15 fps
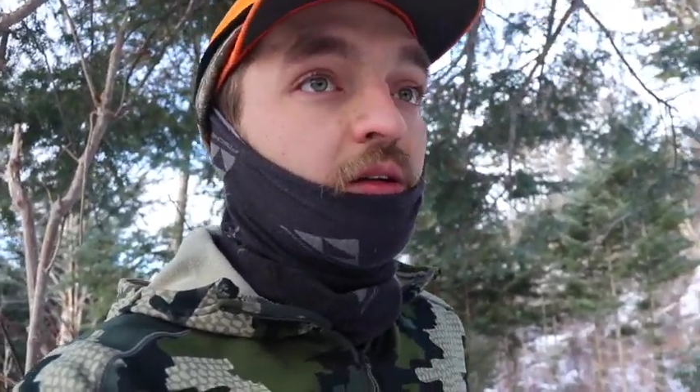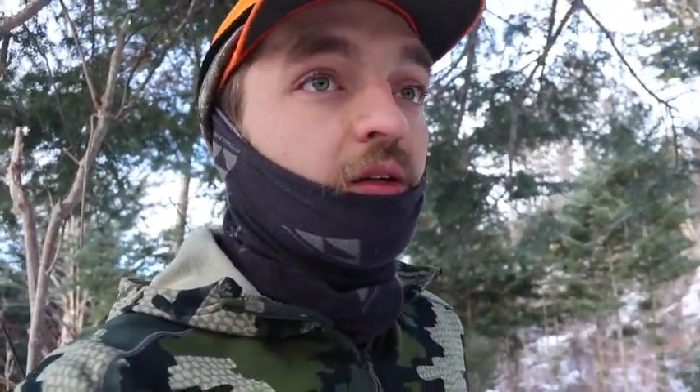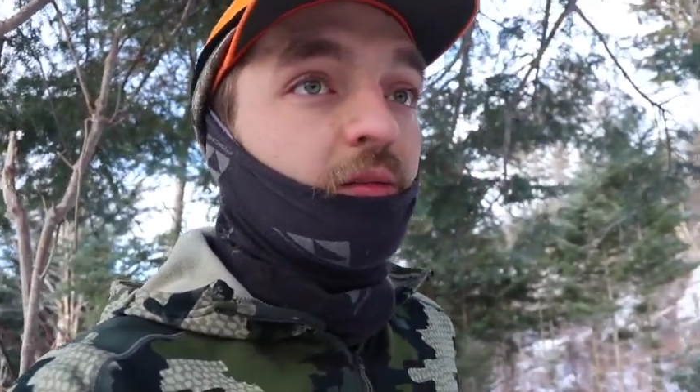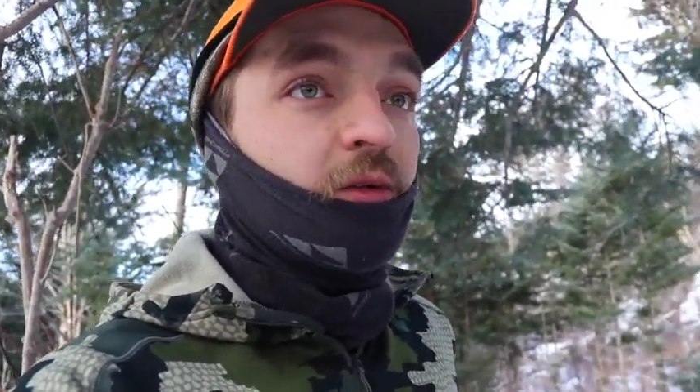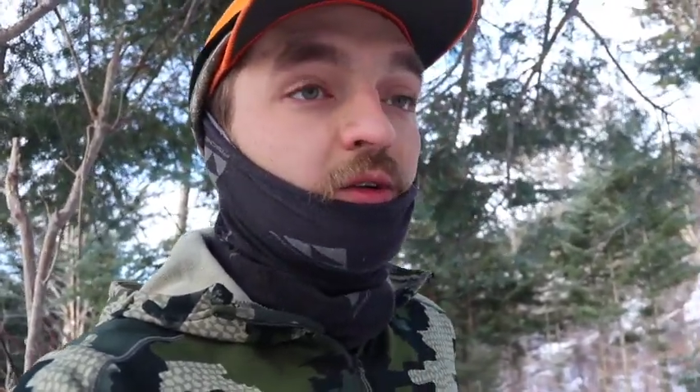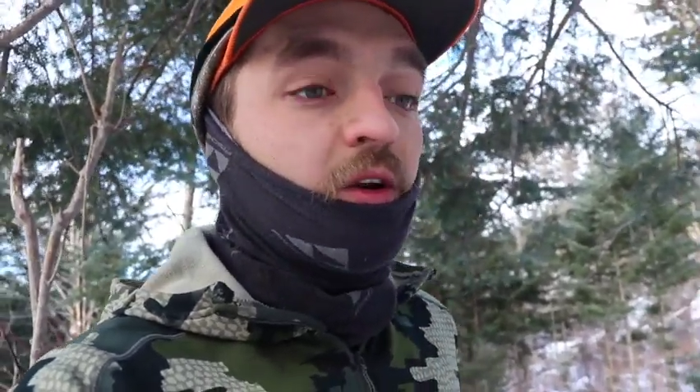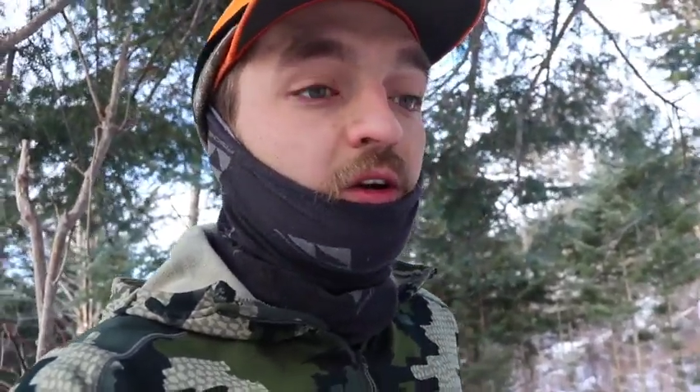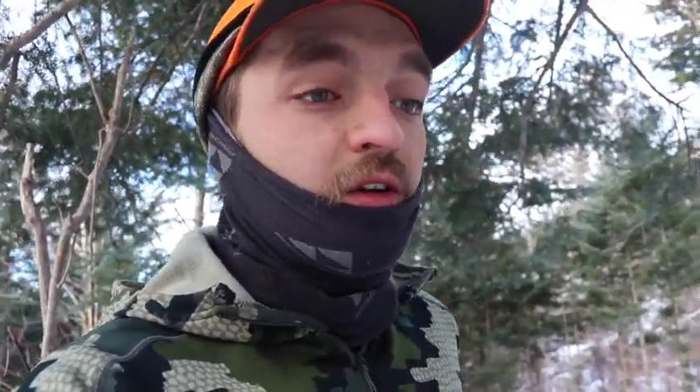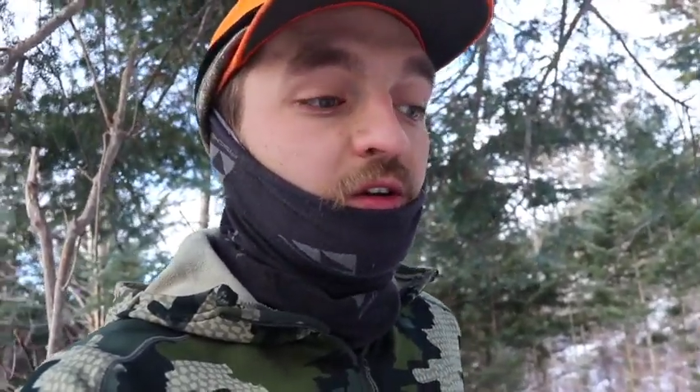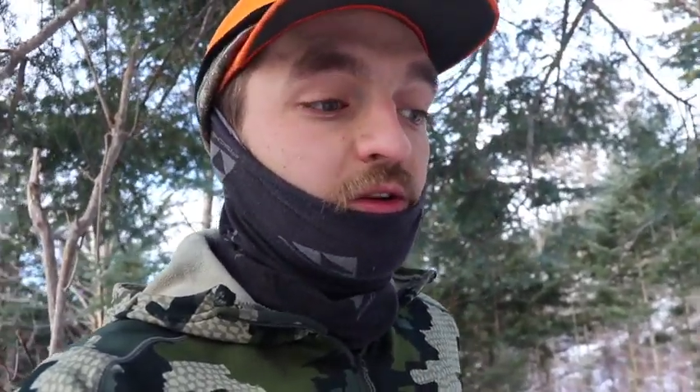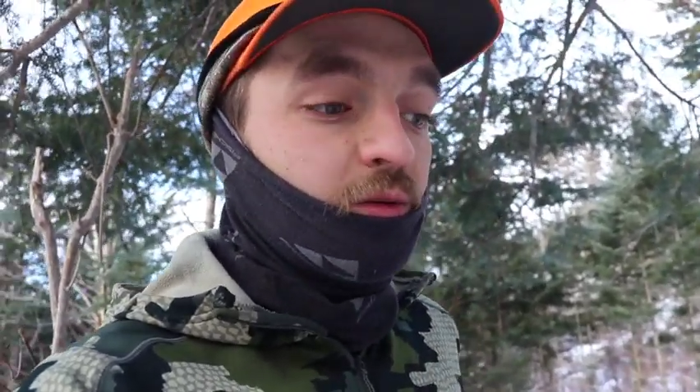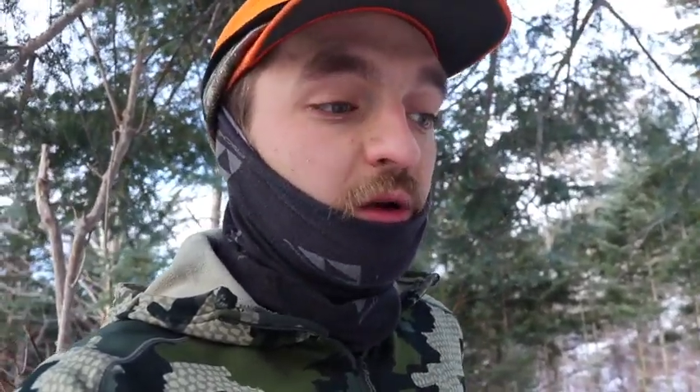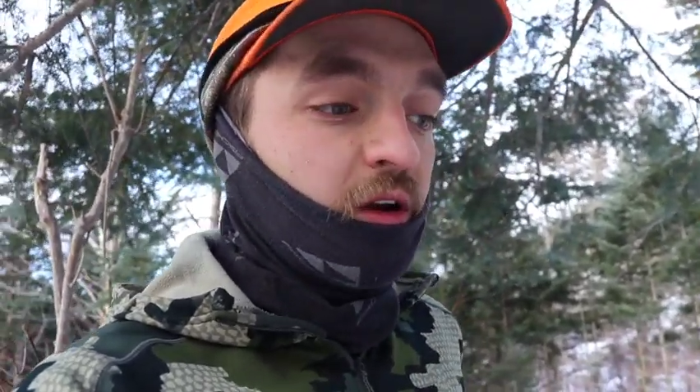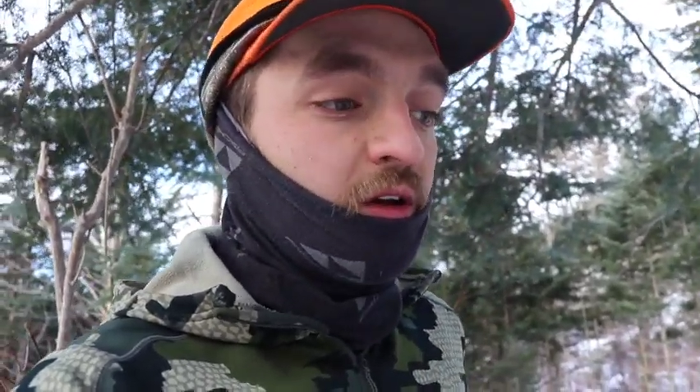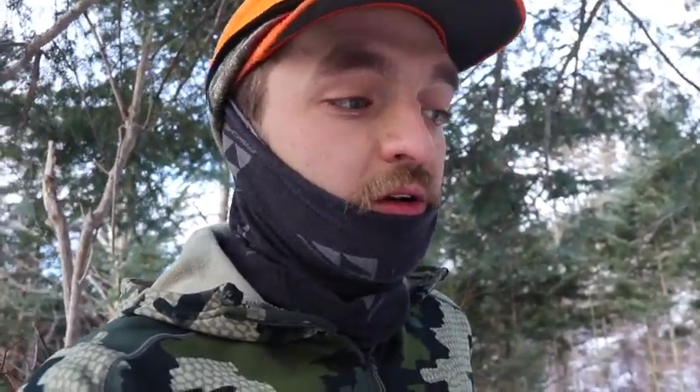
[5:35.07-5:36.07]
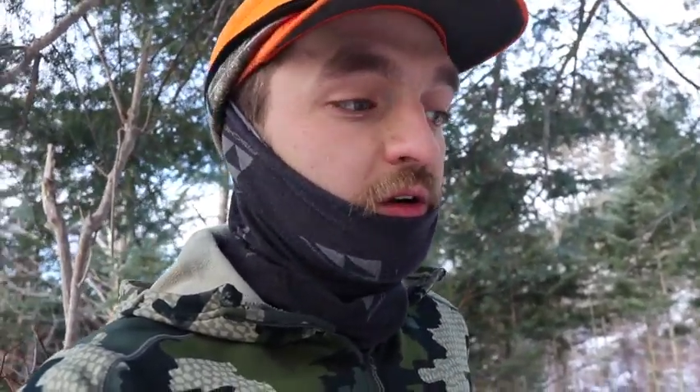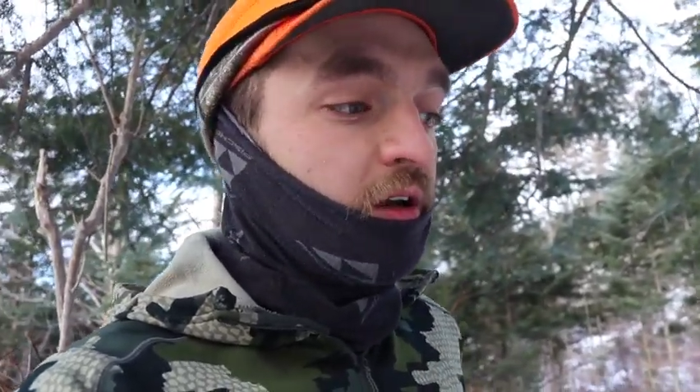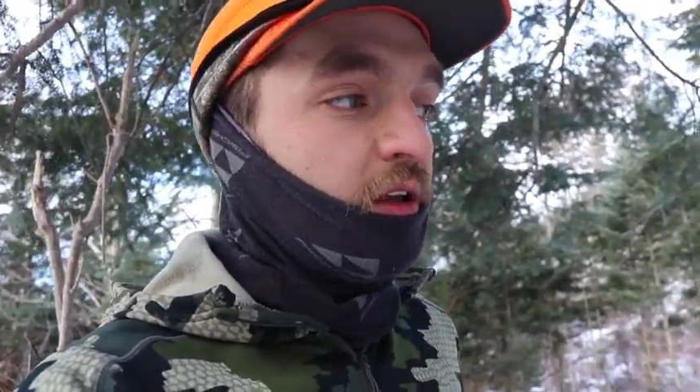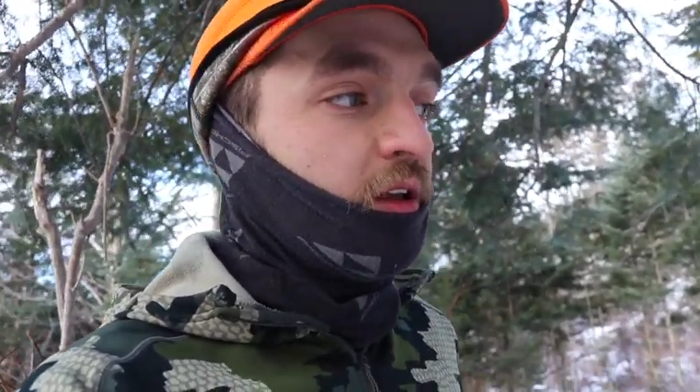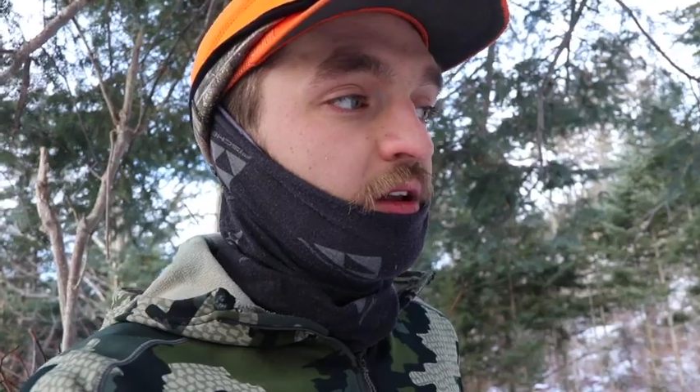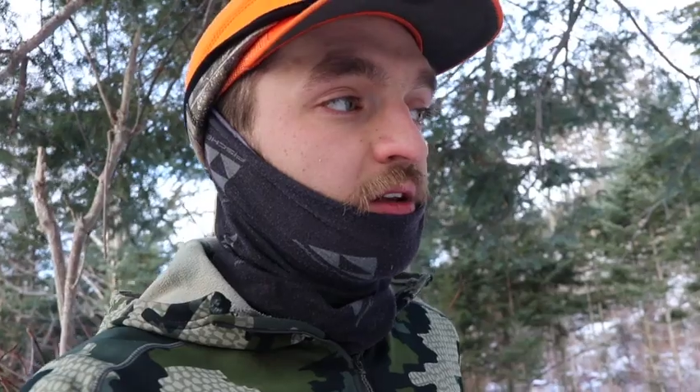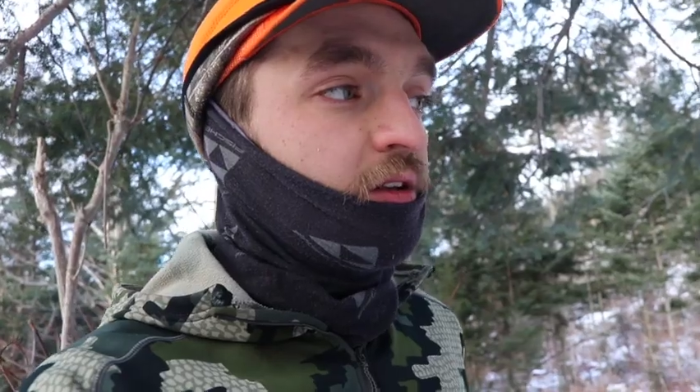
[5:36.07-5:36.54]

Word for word: I'm starting to sweat already.